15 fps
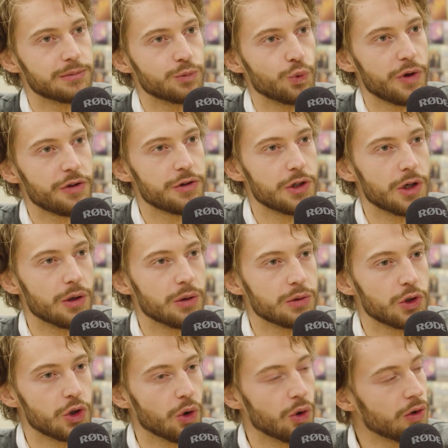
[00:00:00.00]
with no
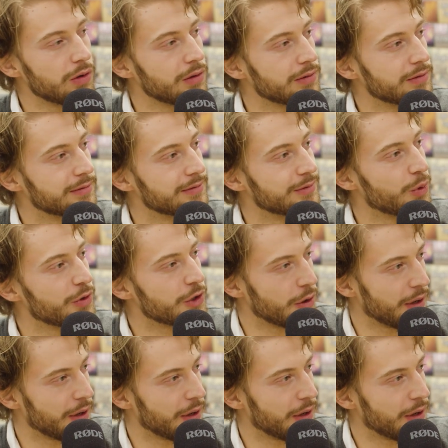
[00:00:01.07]
goal, with no